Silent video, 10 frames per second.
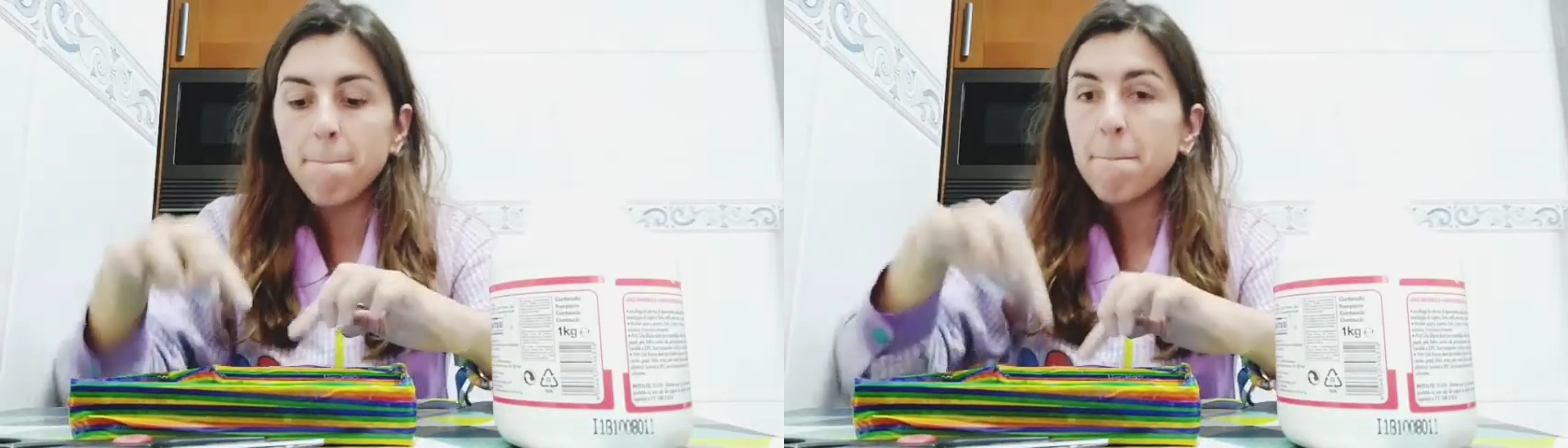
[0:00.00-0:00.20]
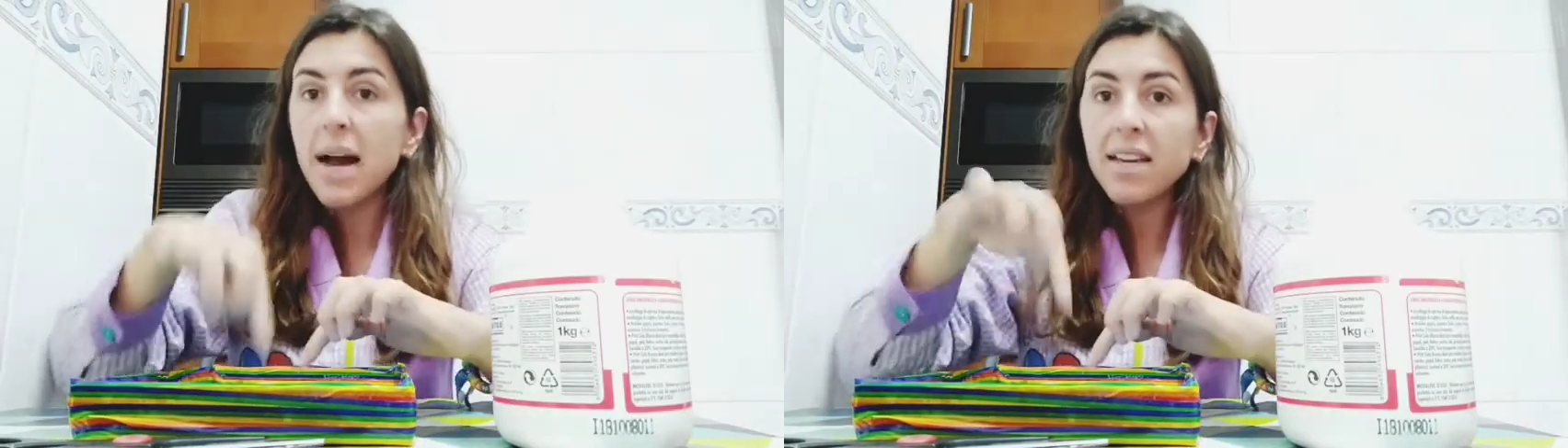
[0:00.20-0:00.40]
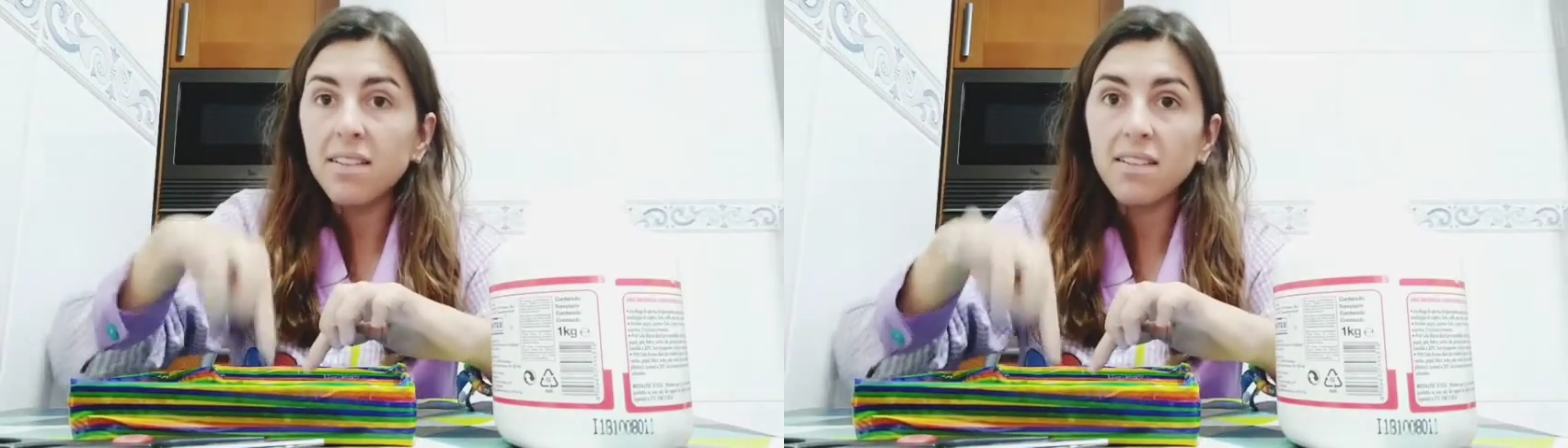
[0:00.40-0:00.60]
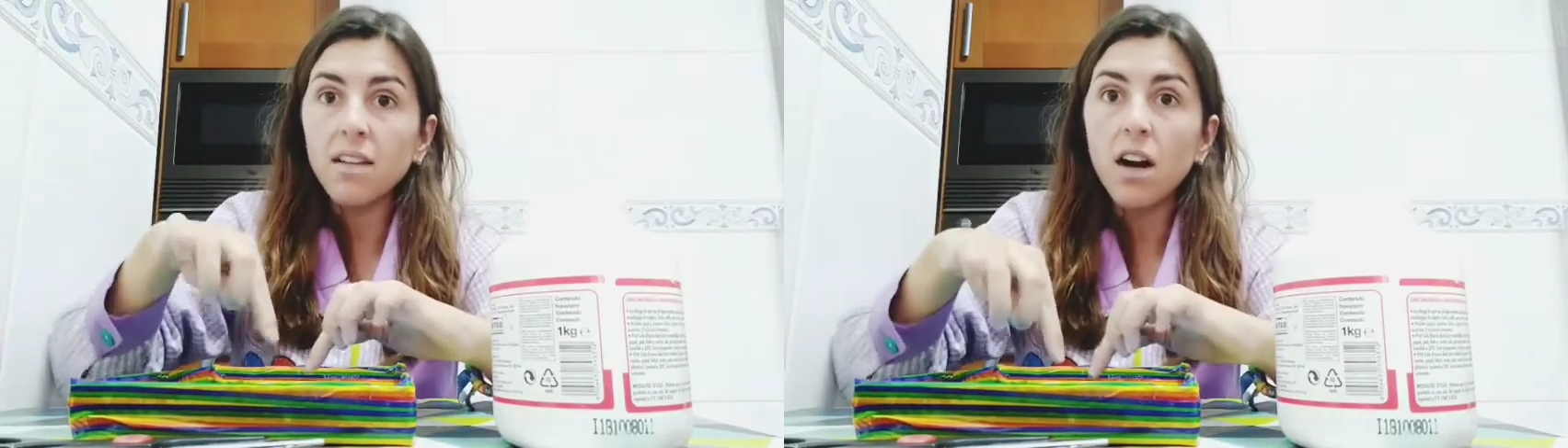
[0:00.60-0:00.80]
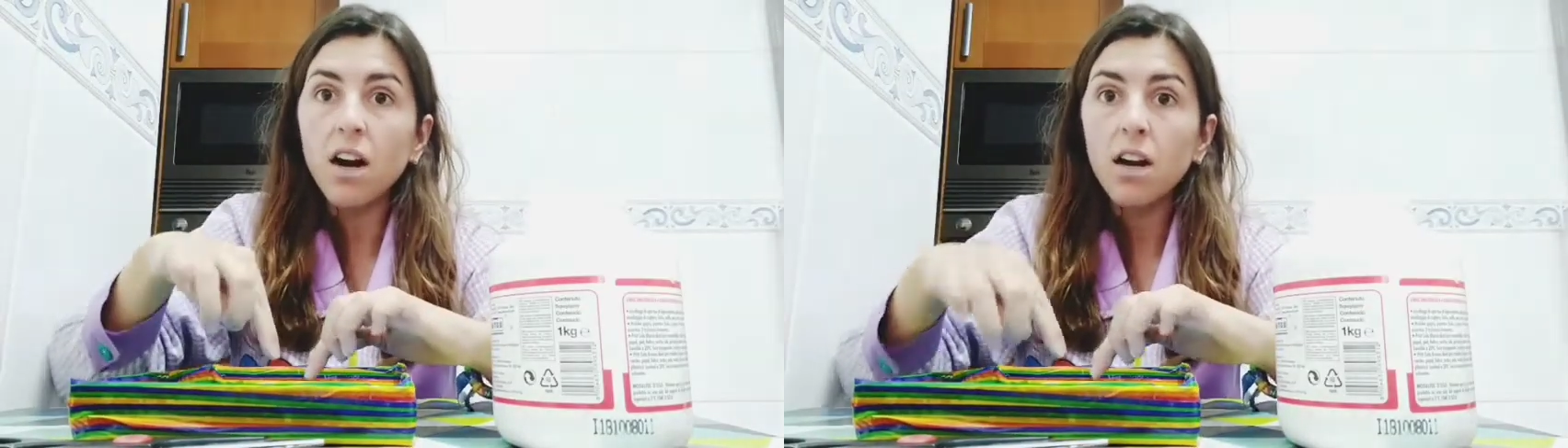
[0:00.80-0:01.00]
my
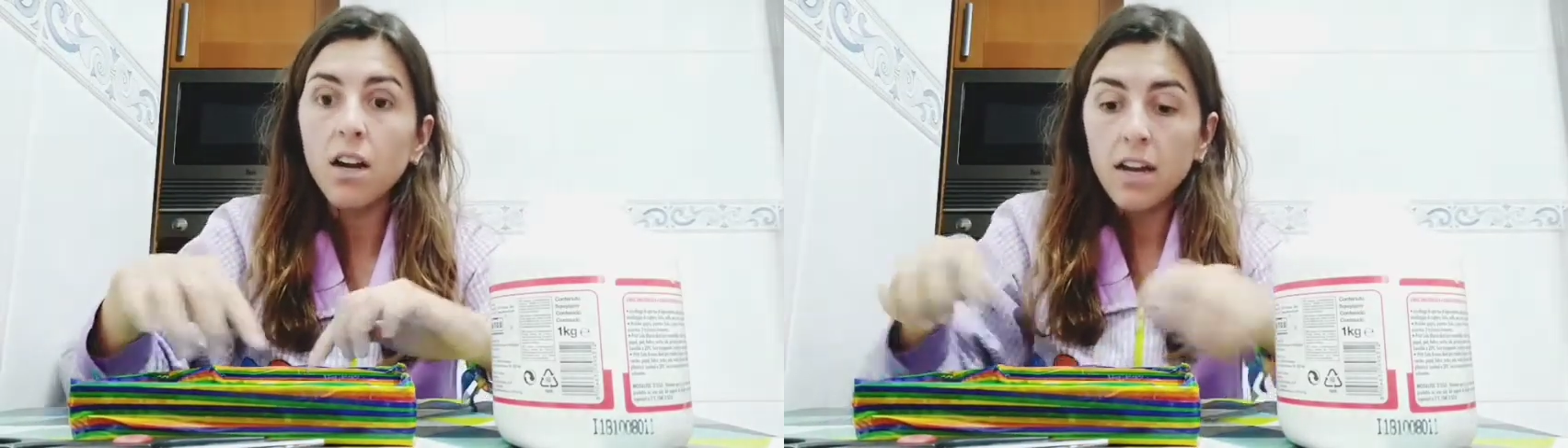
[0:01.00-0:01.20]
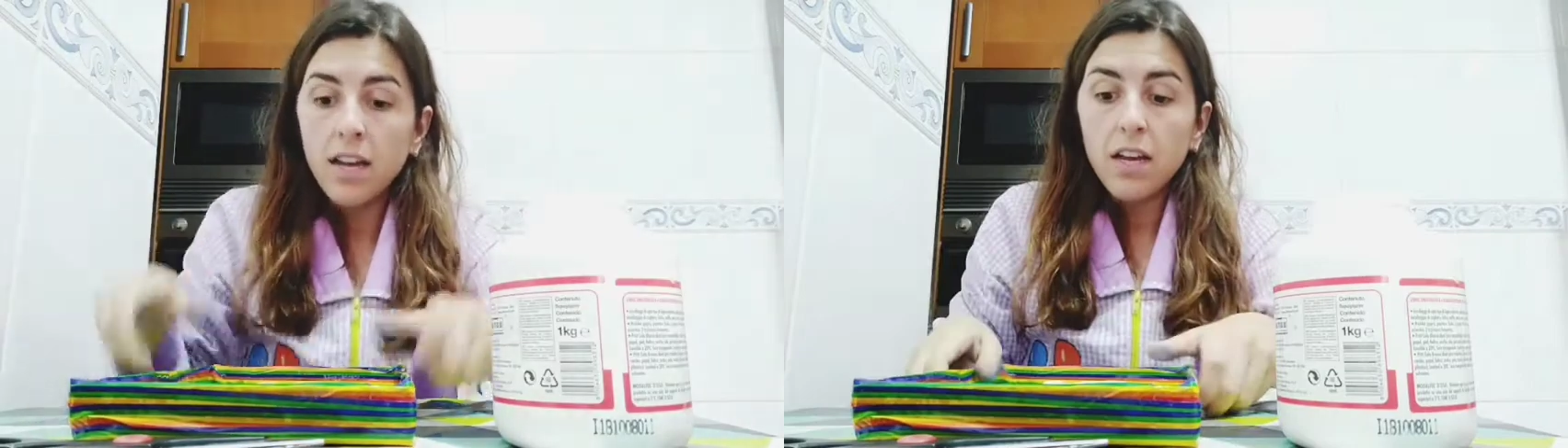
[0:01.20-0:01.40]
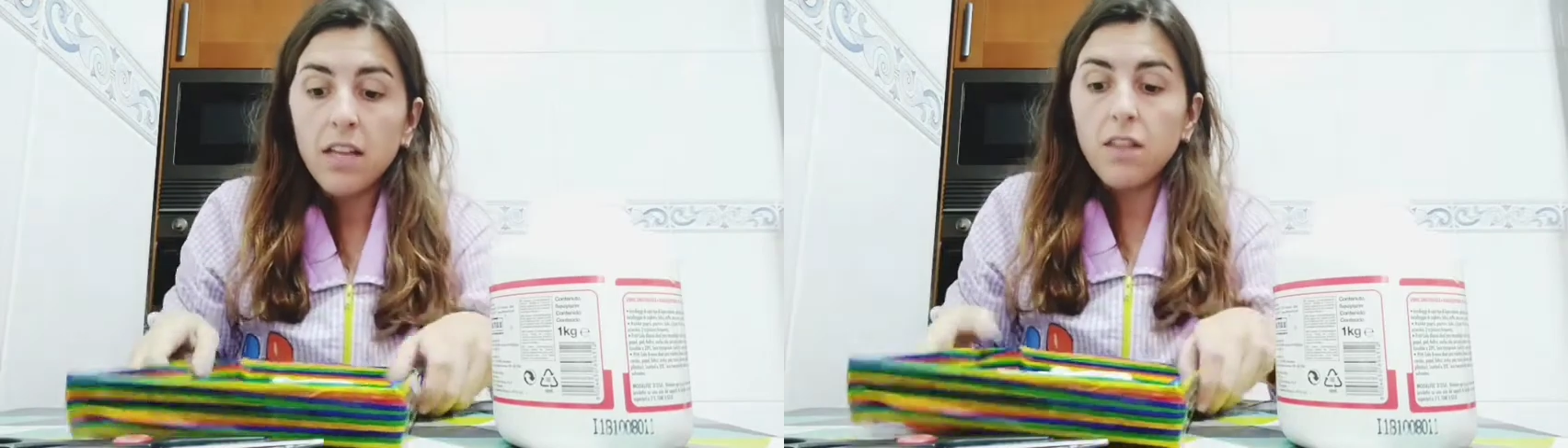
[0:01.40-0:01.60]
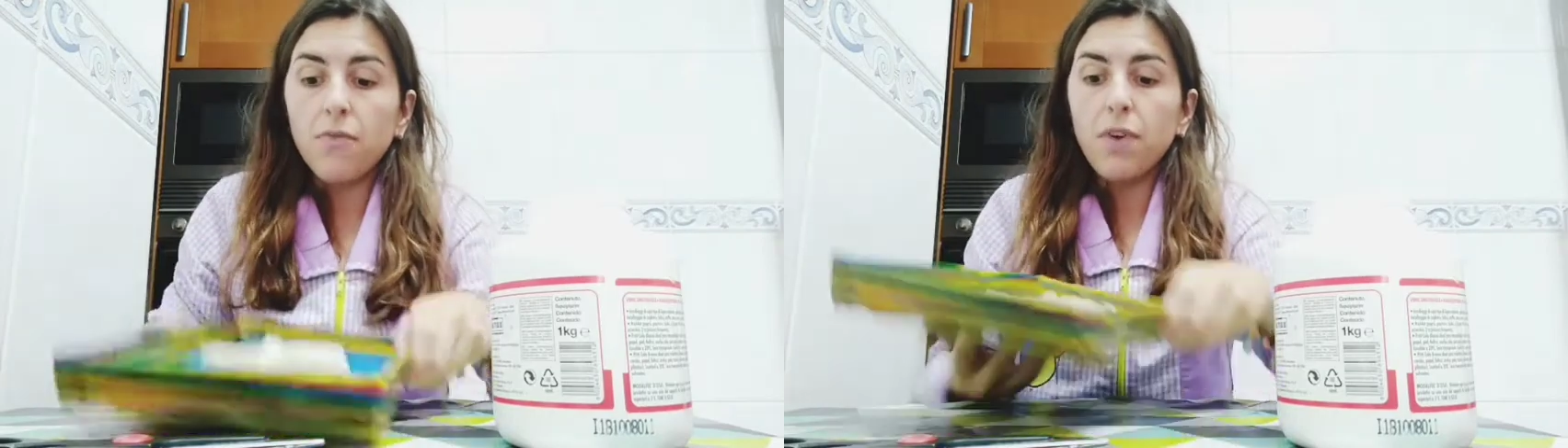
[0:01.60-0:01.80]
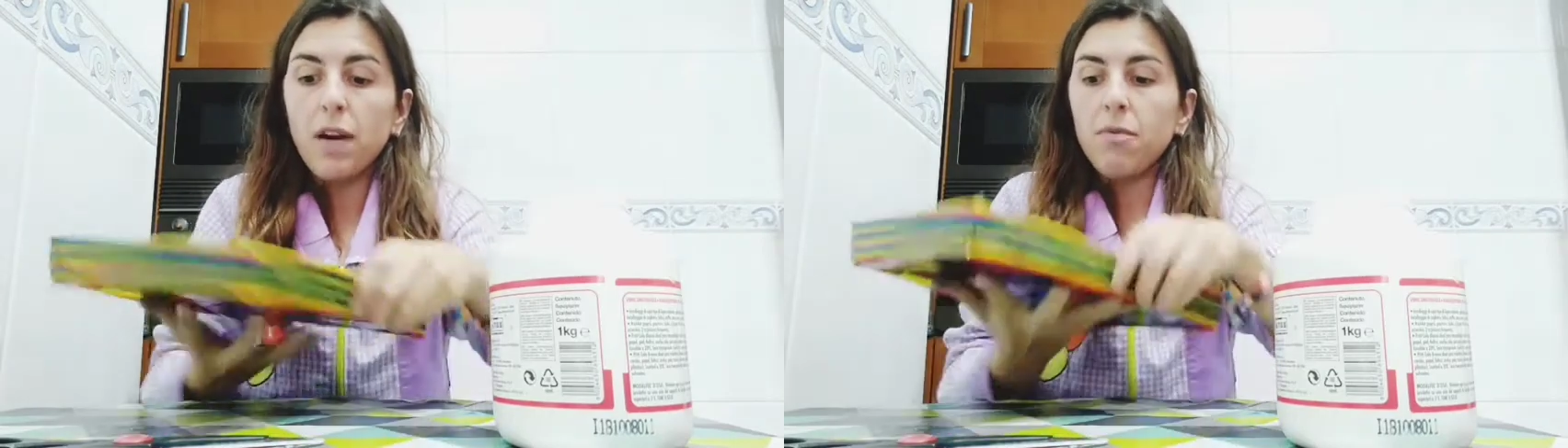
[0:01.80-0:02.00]
star in the
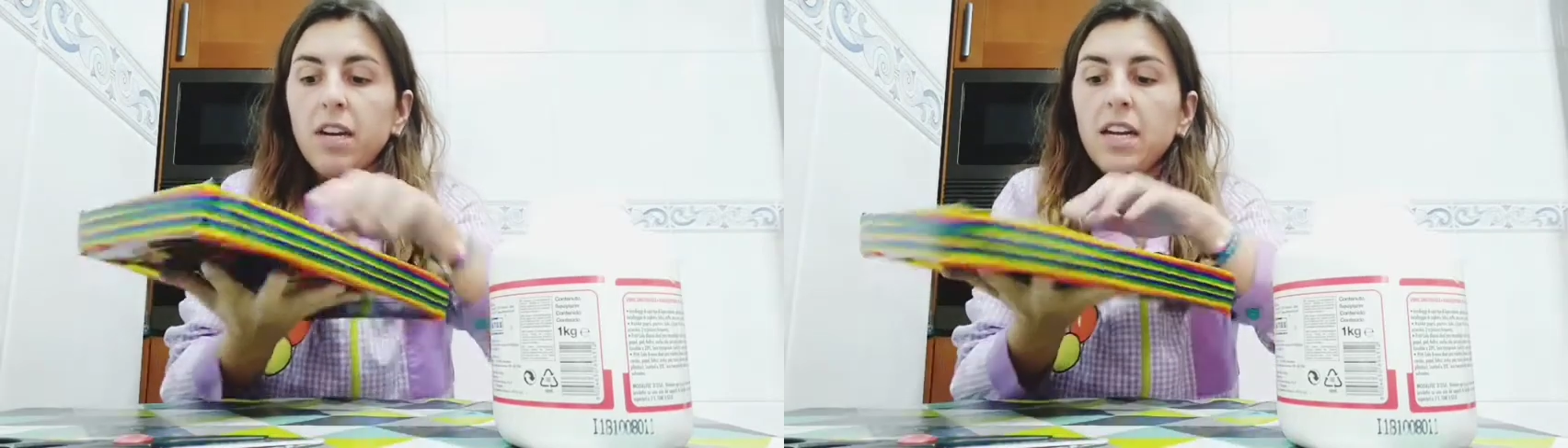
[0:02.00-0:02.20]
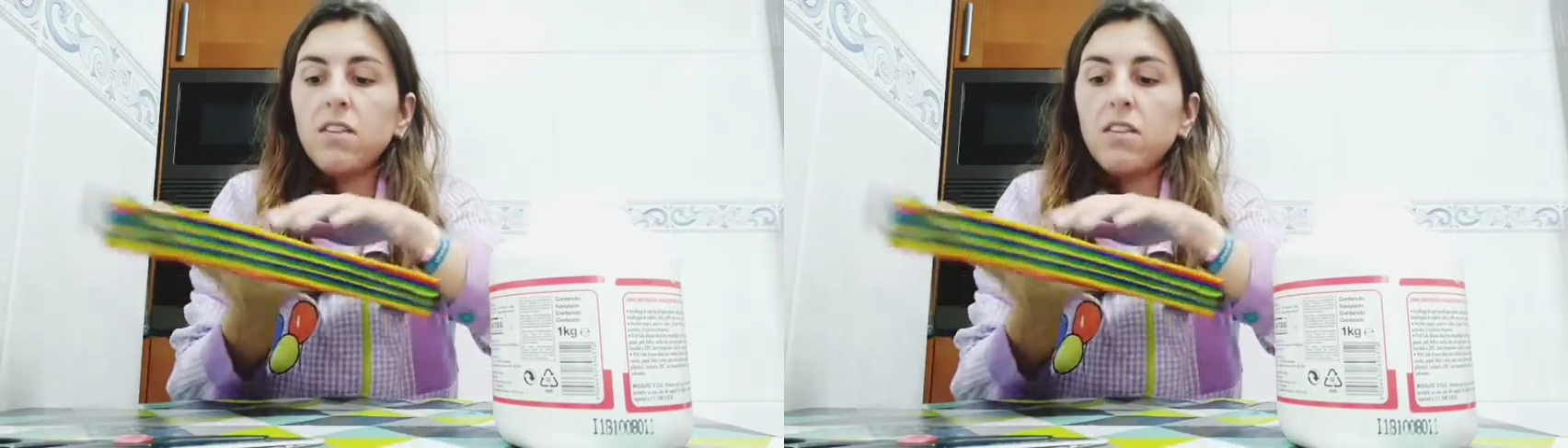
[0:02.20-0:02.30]
frame, okay?